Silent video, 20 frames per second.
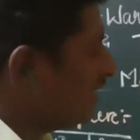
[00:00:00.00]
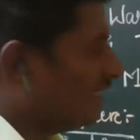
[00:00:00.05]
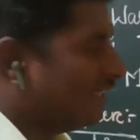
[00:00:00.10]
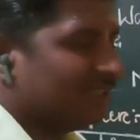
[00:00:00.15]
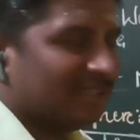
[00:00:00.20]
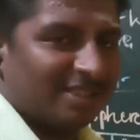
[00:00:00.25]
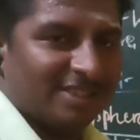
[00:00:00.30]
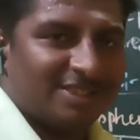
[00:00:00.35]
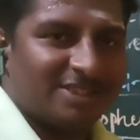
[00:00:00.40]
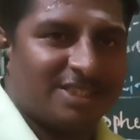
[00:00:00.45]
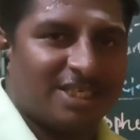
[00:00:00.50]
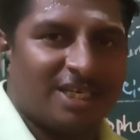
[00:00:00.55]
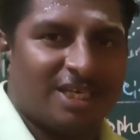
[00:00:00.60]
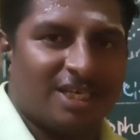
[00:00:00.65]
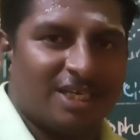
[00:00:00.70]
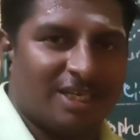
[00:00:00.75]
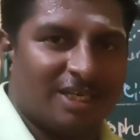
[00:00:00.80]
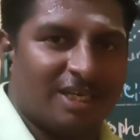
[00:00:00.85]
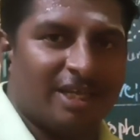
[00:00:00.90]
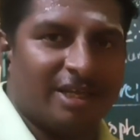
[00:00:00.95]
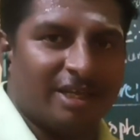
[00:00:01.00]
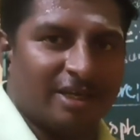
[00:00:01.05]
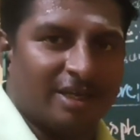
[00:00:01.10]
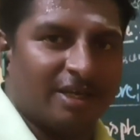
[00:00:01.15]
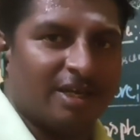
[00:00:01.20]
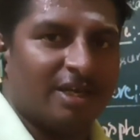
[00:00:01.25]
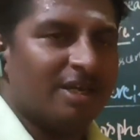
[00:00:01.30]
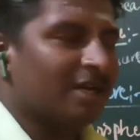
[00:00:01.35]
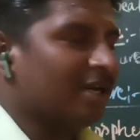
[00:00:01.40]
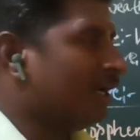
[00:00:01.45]
in this
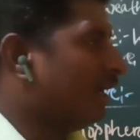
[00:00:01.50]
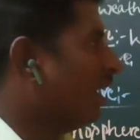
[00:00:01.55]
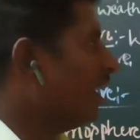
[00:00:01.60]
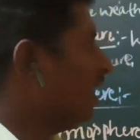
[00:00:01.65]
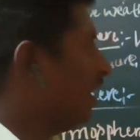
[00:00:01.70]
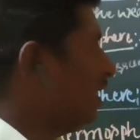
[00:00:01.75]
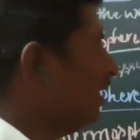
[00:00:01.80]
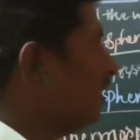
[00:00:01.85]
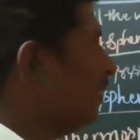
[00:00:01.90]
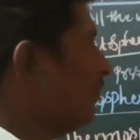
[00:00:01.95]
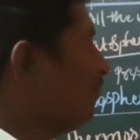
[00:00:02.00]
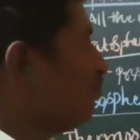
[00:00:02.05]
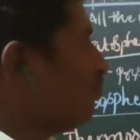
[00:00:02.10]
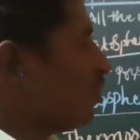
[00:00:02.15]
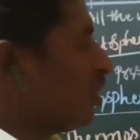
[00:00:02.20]
layer, and